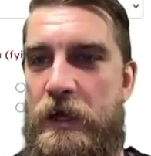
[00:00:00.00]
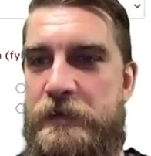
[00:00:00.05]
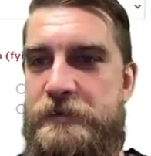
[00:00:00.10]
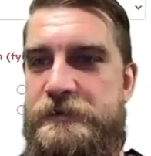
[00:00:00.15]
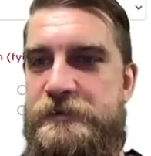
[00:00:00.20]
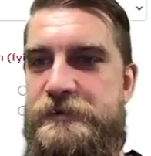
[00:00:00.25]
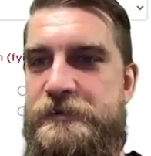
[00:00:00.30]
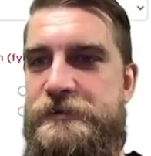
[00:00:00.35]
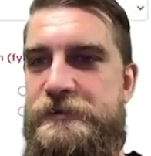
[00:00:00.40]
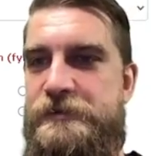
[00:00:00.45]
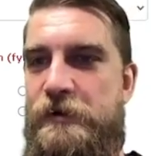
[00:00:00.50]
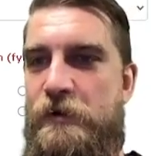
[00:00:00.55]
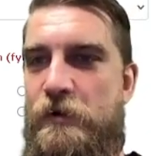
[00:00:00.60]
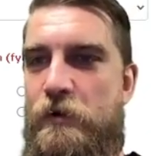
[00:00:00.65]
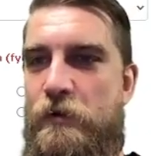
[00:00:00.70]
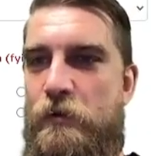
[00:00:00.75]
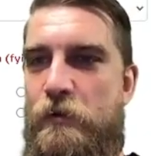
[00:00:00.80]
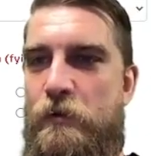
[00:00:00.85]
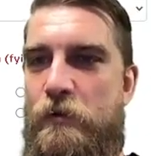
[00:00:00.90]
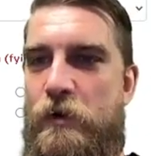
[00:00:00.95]

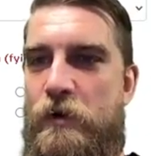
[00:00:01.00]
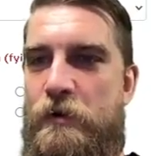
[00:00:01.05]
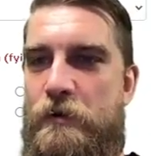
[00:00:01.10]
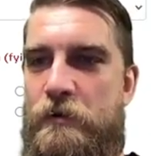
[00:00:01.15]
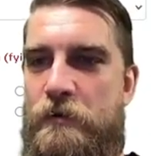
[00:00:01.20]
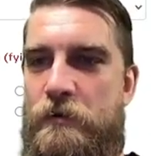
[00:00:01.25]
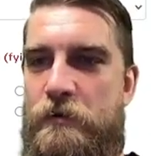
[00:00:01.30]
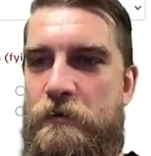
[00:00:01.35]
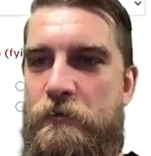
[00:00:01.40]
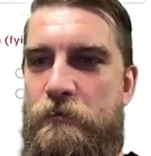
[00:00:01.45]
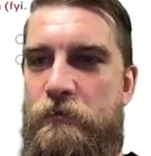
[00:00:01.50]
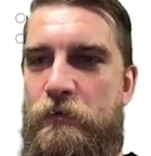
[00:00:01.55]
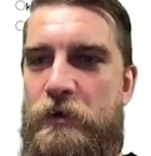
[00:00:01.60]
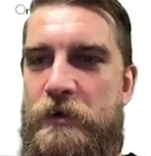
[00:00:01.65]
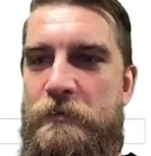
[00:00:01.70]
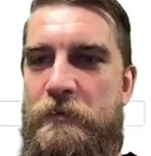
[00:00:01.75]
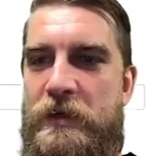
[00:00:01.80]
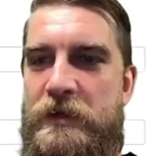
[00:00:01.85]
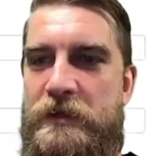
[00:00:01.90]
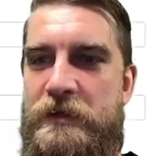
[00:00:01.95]
So
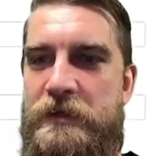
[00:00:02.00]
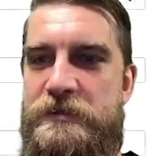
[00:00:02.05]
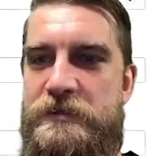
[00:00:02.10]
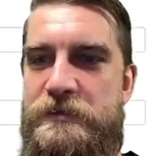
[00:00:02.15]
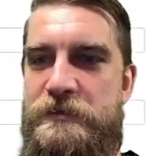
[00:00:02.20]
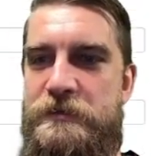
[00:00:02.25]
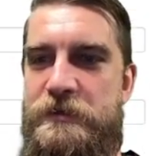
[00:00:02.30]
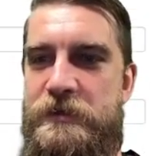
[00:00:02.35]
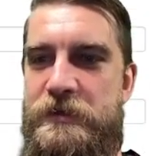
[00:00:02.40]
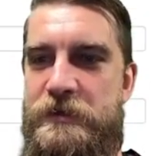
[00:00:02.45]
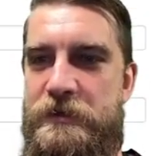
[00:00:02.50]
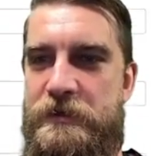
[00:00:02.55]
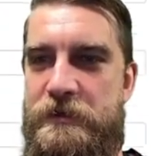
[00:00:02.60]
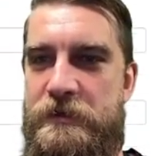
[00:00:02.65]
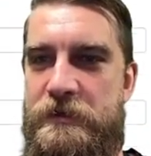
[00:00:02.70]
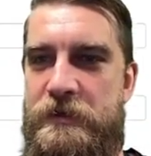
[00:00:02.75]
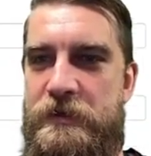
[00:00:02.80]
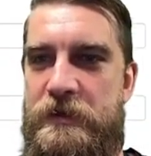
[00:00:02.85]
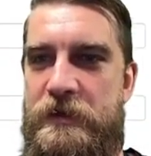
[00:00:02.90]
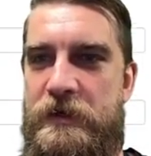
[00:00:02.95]
what am I going to do
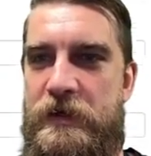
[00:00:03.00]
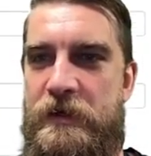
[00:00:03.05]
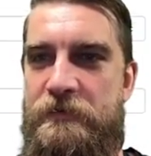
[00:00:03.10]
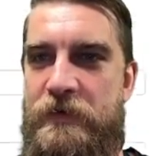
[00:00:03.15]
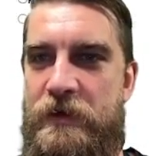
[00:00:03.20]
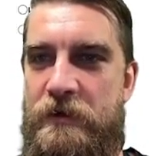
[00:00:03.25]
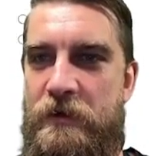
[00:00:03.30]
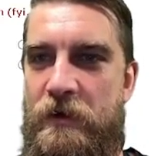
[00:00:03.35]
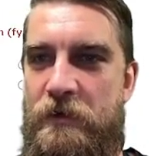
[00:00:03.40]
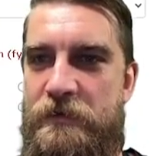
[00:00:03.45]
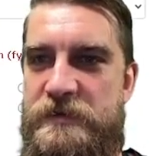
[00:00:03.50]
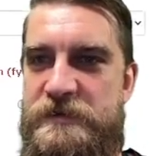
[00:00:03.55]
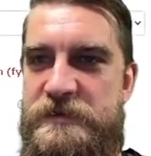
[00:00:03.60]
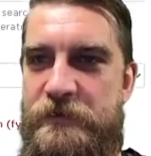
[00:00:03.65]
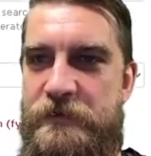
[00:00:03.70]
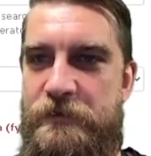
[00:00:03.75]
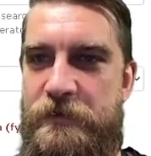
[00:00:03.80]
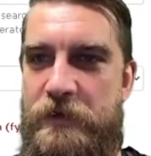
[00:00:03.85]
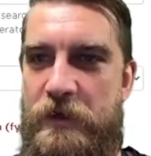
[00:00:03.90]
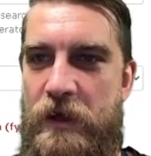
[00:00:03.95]
here? I've got all these
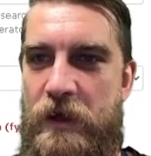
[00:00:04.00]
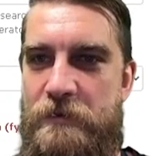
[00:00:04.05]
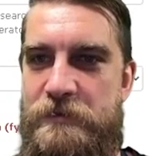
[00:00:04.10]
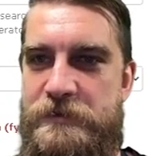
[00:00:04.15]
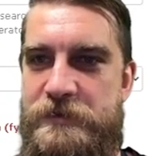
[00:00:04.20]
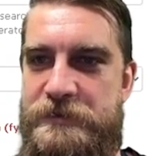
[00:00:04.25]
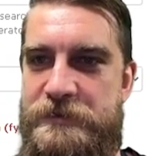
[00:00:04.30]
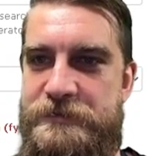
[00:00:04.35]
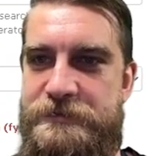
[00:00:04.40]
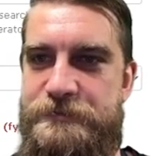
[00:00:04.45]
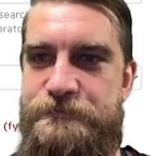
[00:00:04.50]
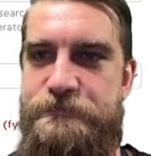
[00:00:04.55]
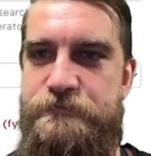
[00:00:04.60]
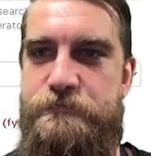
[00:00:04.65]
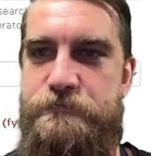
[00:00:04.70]
different options.